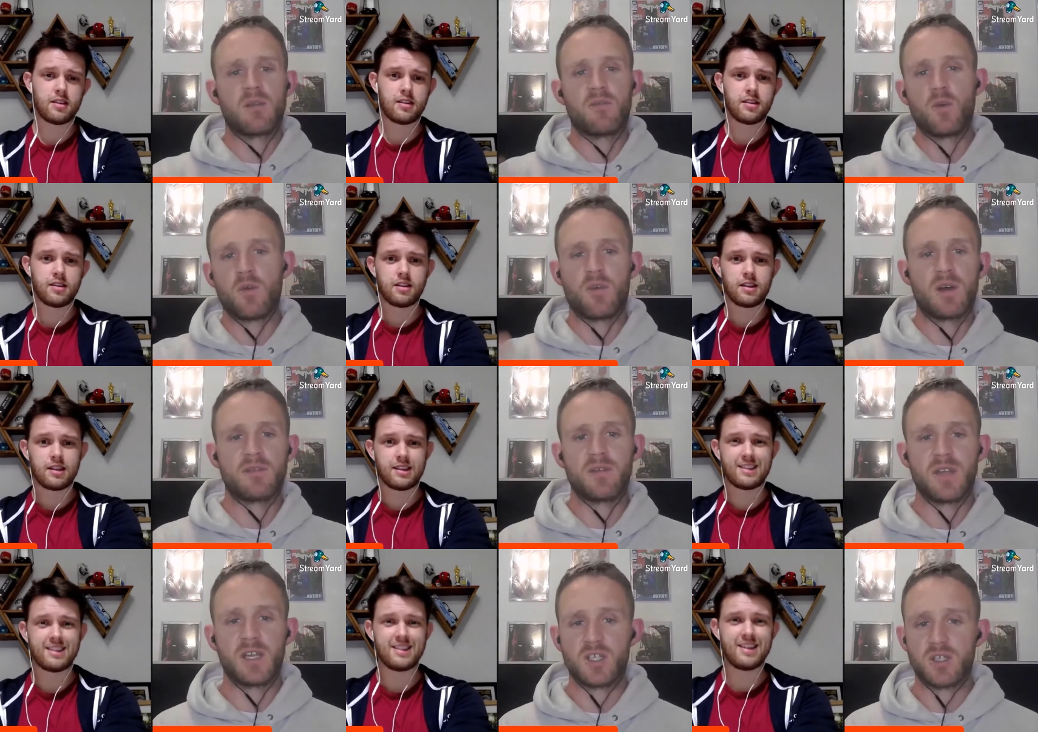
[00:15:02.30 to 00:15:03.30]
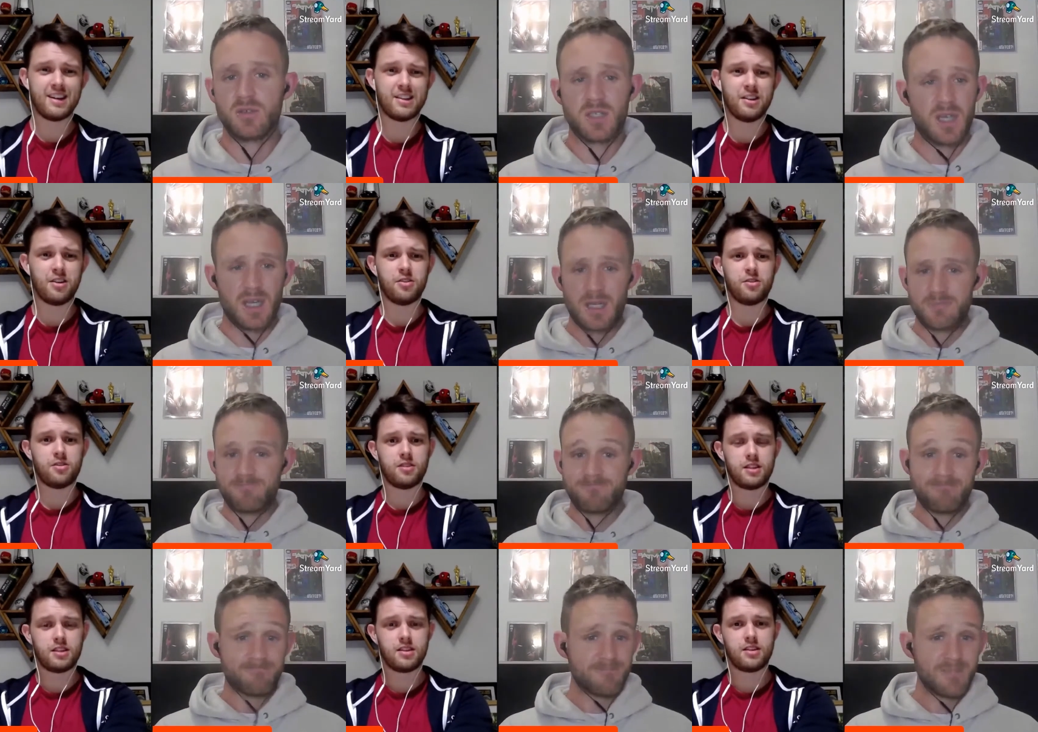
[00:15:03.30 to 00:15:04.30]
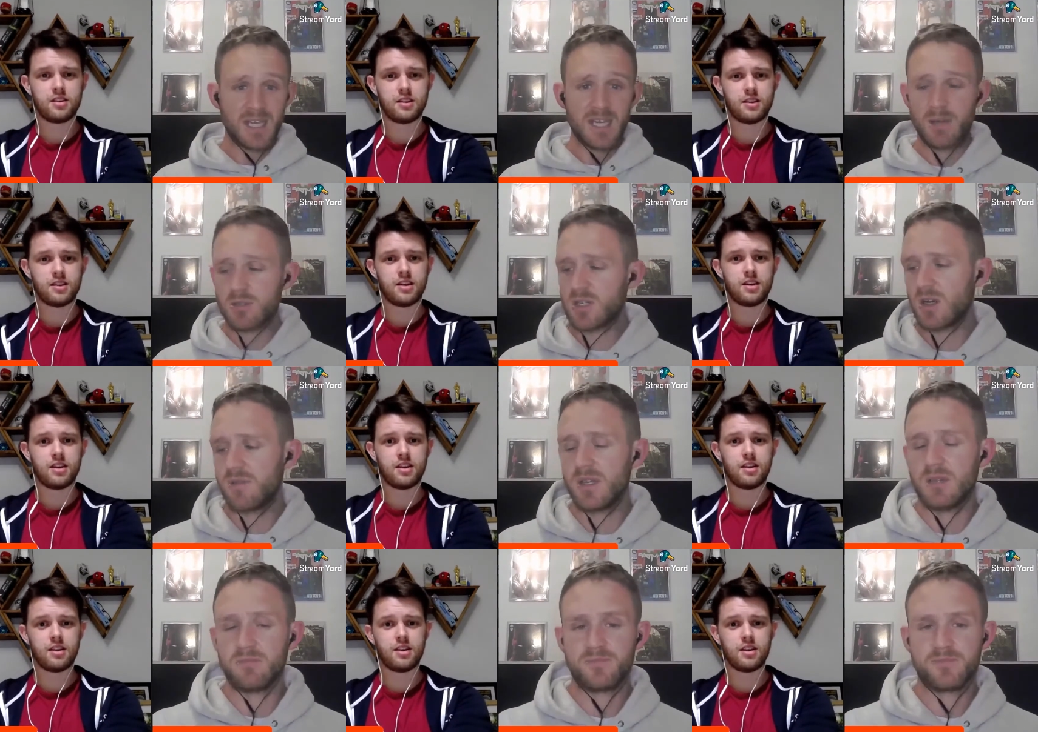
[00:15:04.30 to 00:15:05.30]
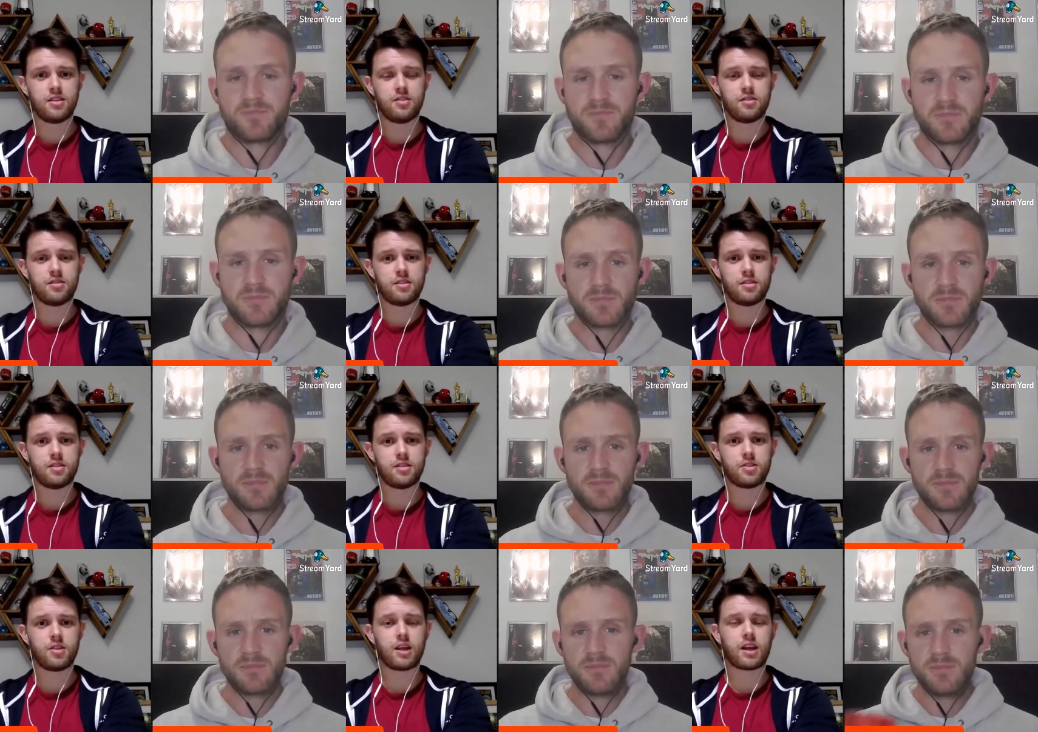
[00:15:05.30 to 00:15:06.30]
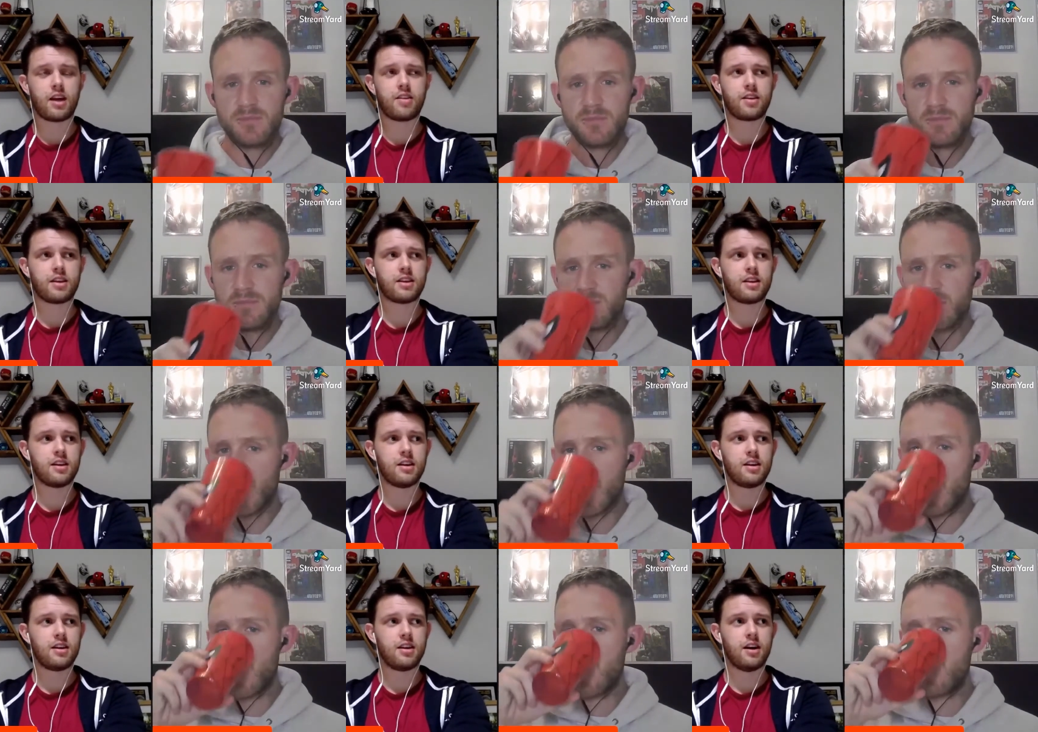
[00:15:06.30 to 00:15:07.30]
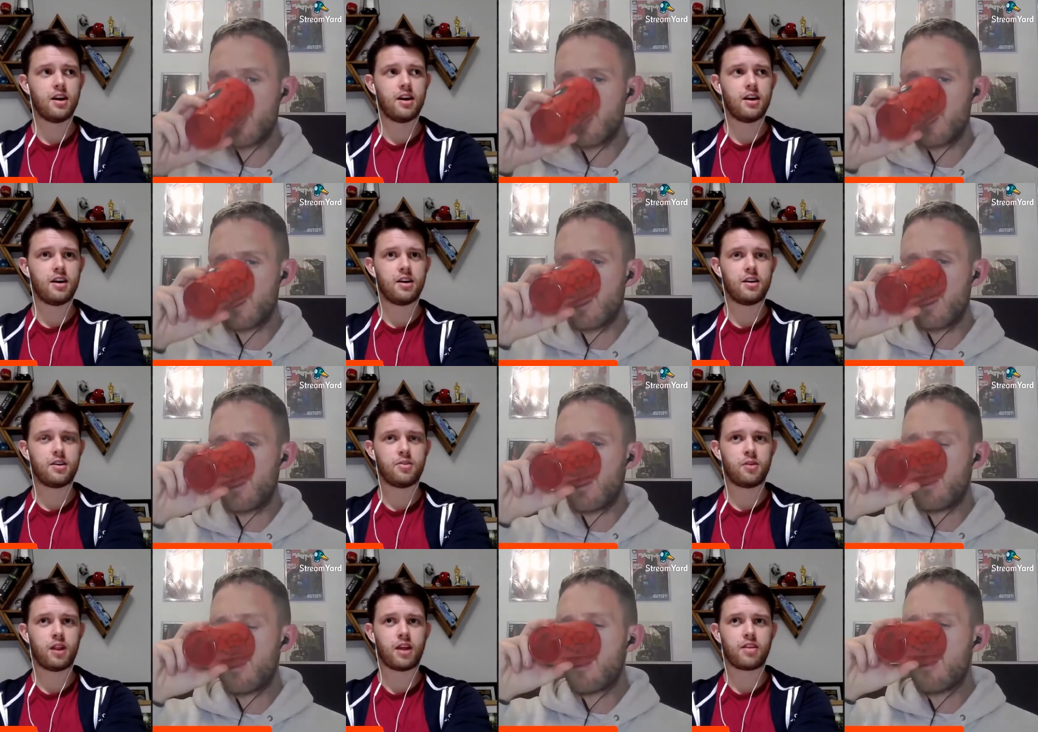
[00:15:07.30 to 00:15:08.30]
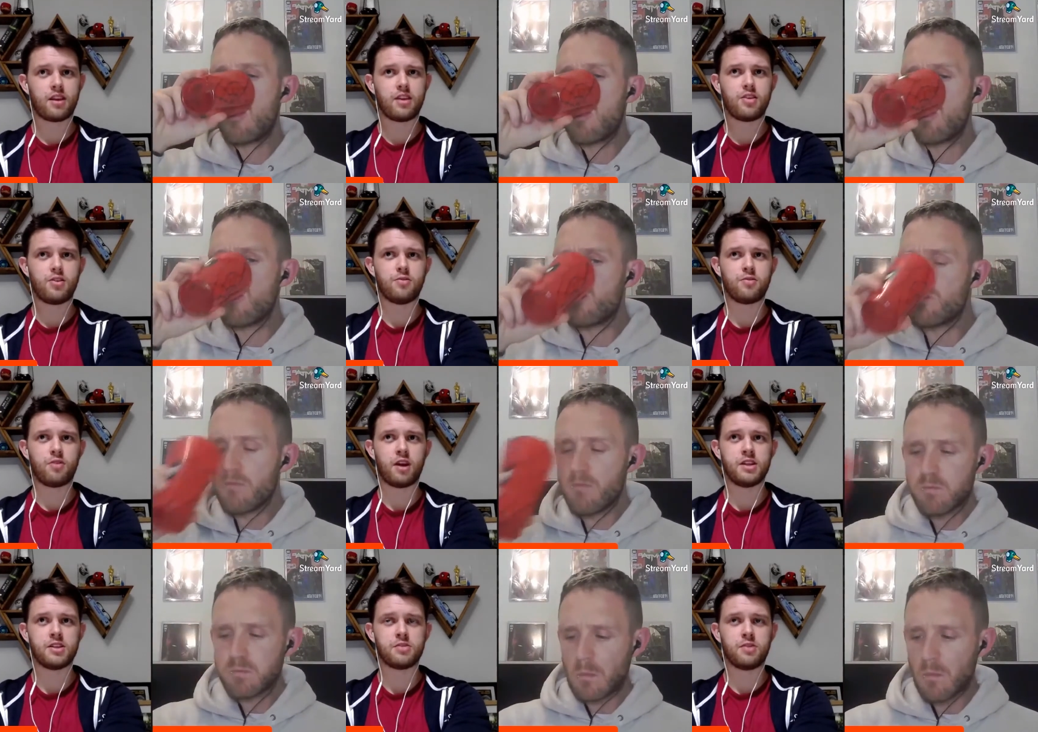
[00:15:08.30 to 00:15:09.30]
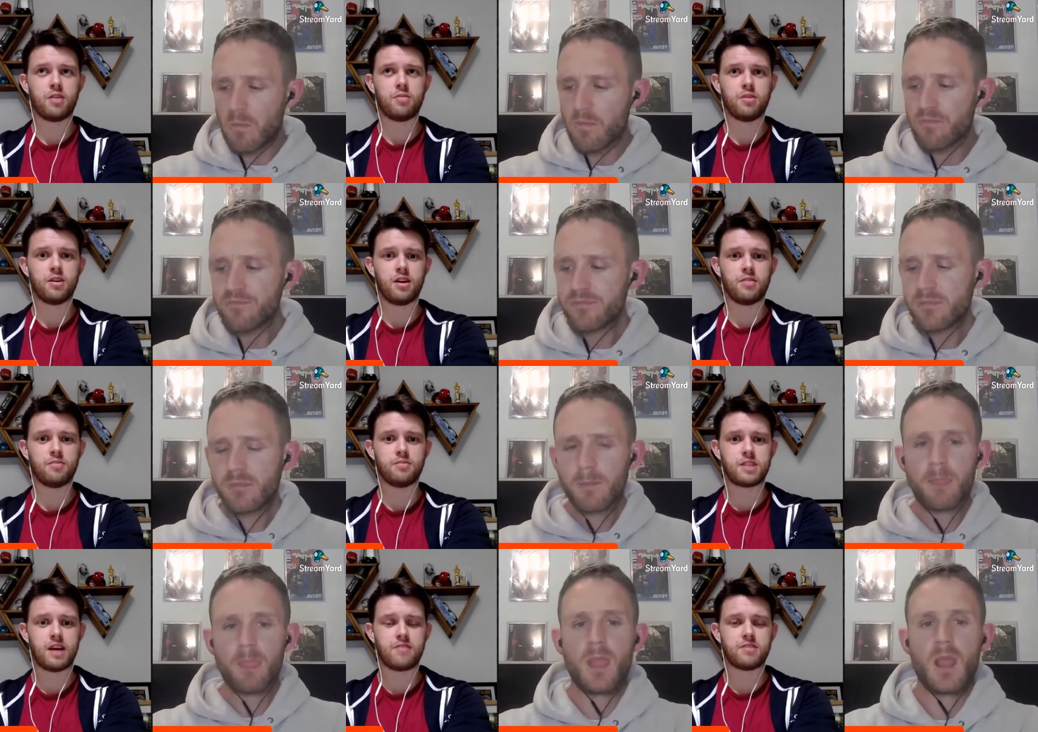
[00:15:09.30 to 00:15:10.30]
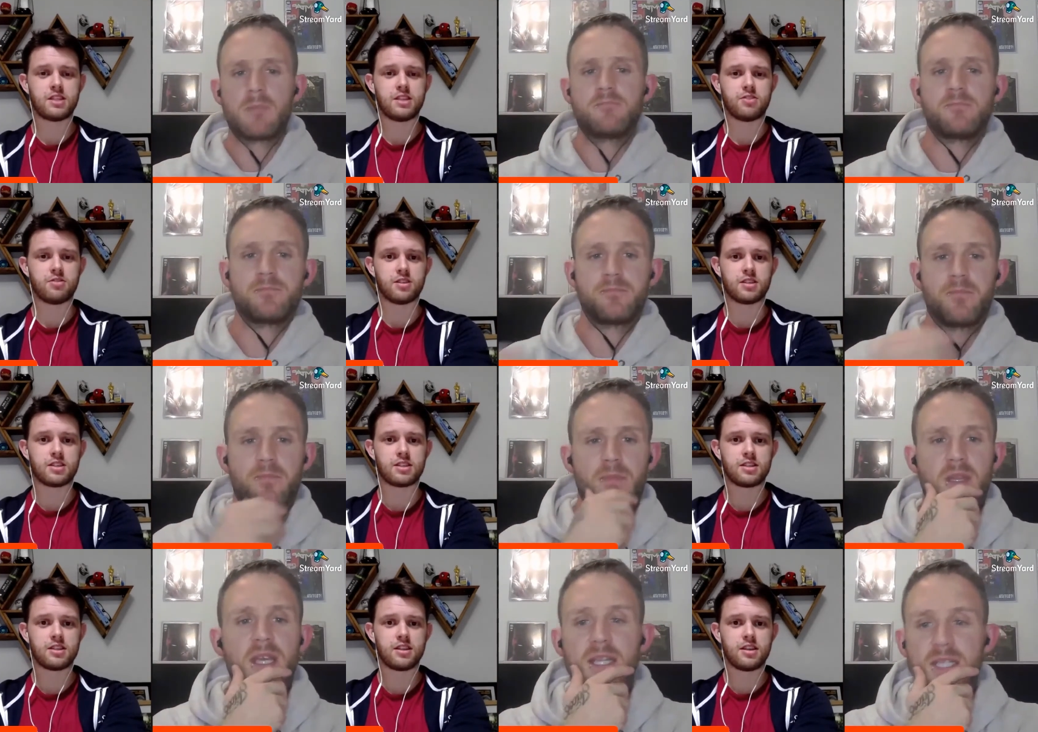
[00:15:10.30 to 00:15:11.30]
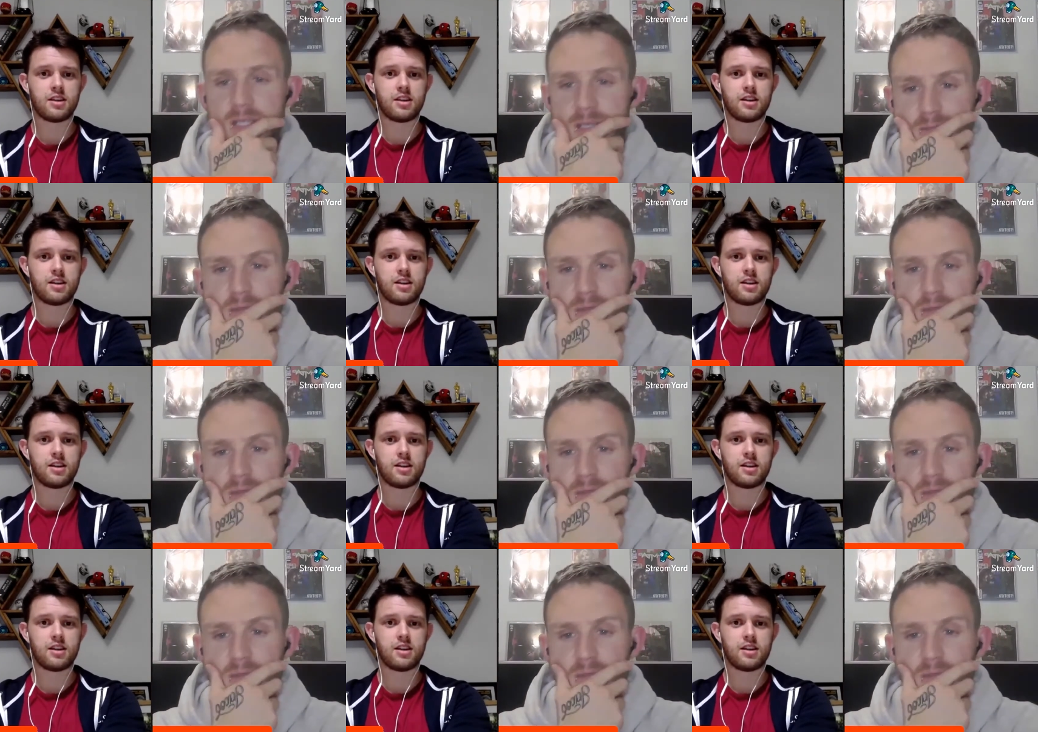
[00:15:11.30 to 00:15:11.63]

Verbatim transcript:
Speaker 1: in four or five different issues. I know. And that was kind of it. I know.
Speaker 2: So like I think uh, well, I think you've read it as well, but um, Seven Secrets.
Speaker 1: Yes,